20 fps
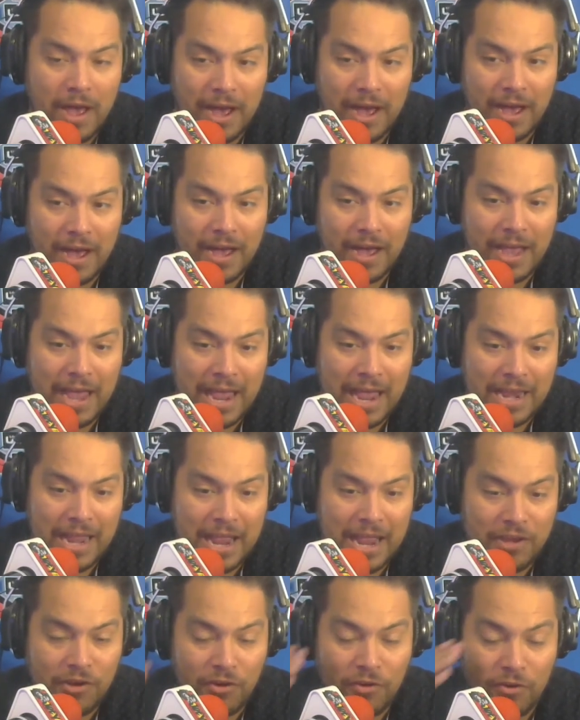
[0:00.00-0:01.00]

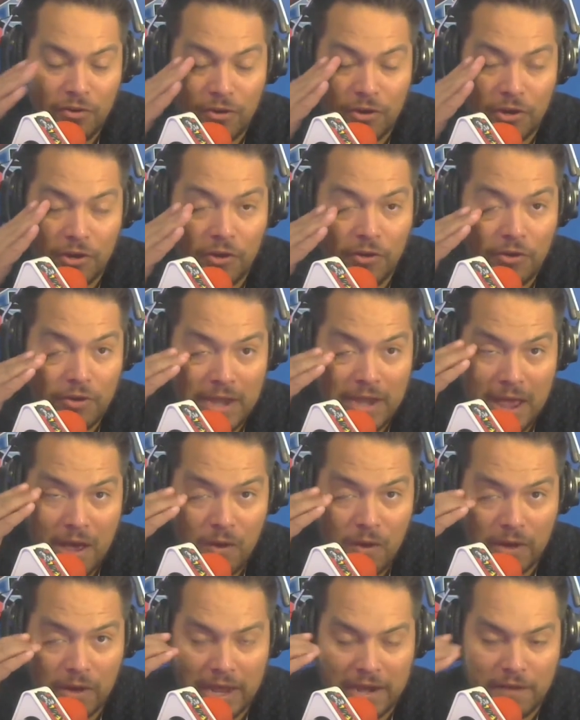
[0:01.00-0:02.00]
and you're
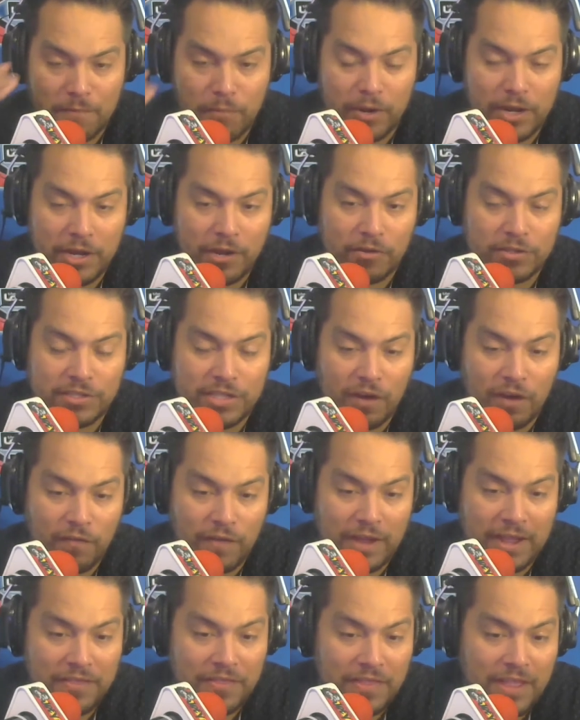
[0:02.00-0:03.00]
now kind of putting
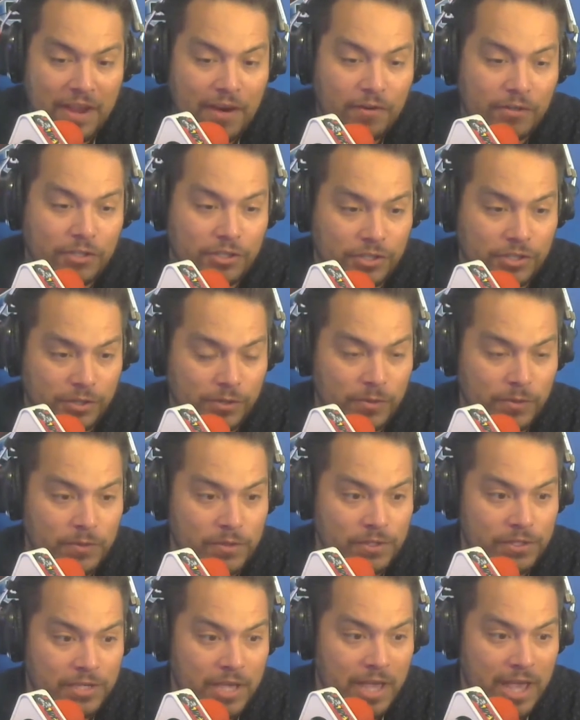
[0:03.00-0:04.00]
yourself in their
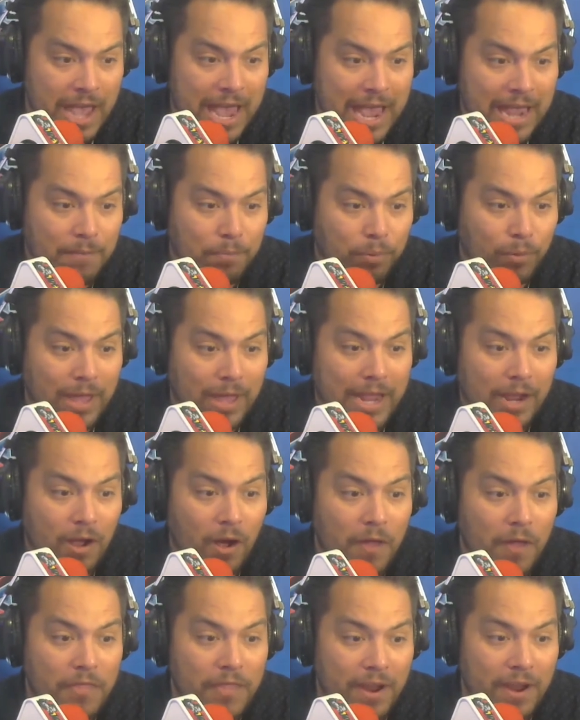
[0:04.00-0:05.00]
shoes and playing
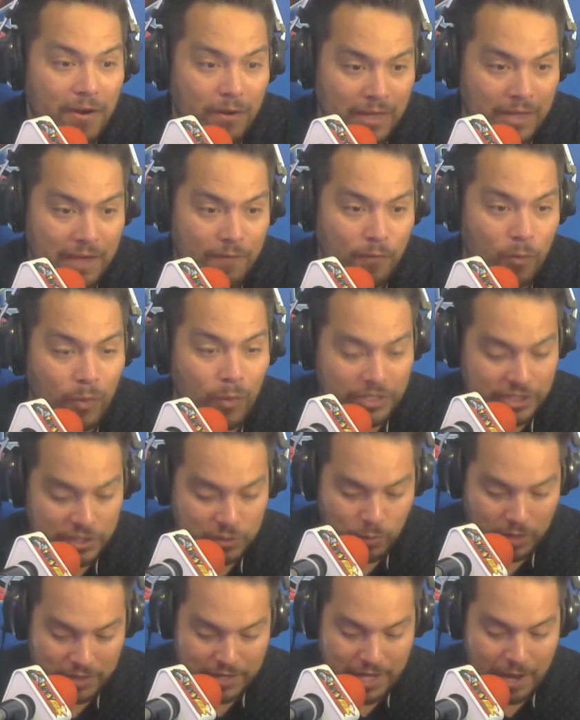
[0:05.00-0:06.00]
on their level, which
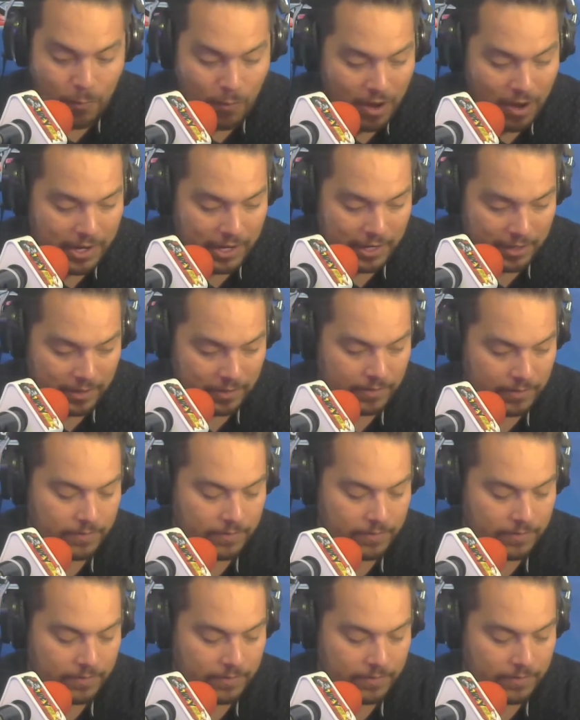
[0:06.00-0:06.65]
is what they wanted.